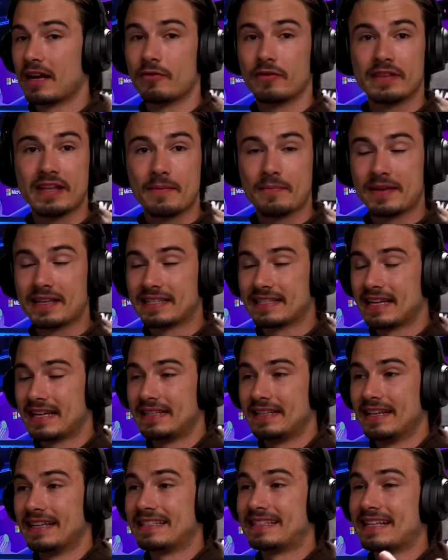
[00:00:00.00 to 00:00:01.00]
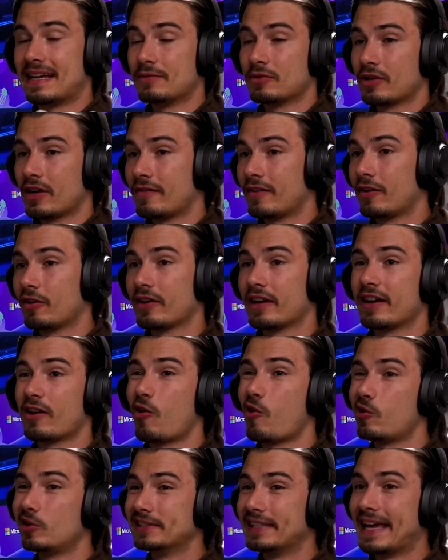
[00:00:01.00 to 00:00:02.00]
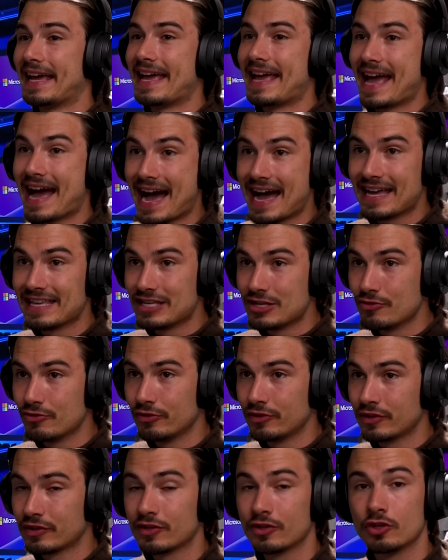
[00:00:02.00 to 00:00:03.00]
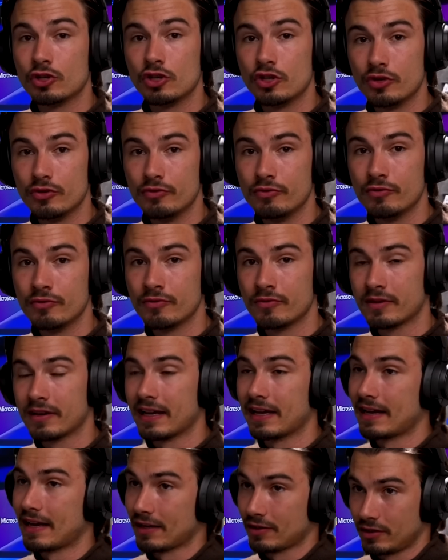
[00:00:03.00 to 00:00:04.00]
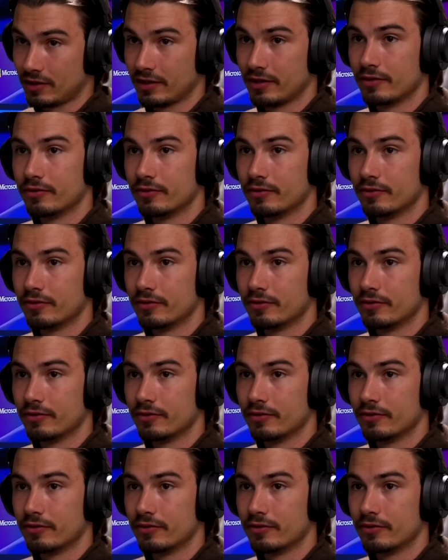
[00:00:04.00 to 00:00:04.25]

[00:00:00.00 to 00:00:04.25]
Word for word: And with that being said, it's time to have a look at all the AI news you can actually